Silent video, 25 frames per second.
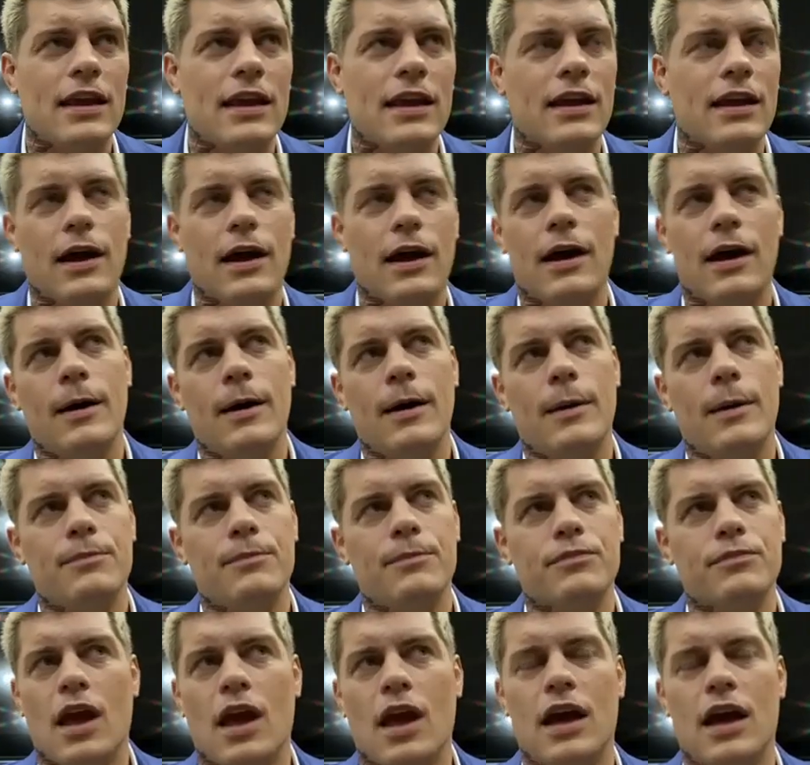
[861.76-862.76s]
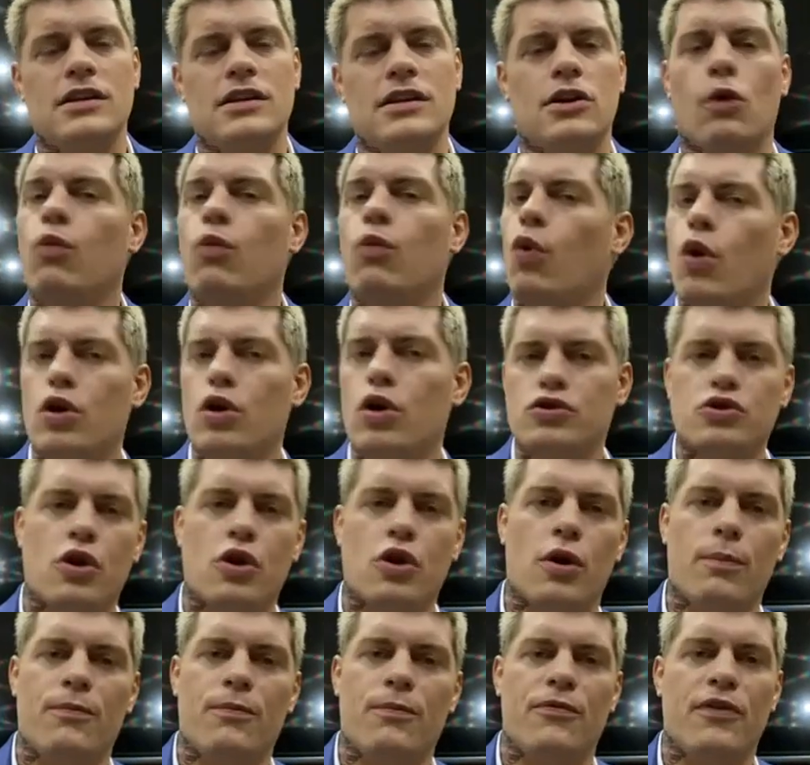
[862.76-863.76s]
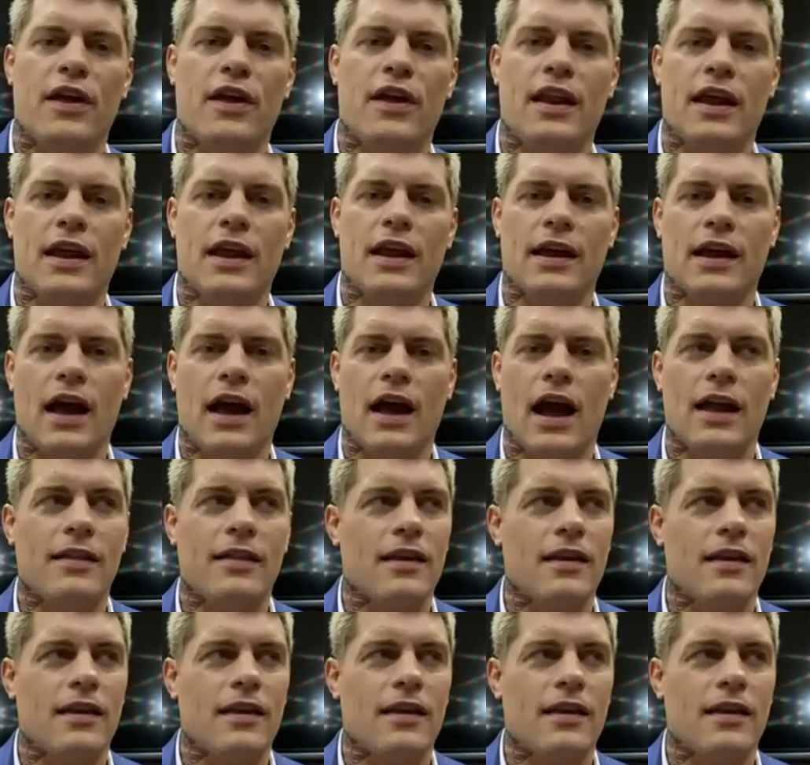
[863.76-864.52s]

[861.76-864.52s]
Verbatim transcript: um i did a wardrobe fitting i mm.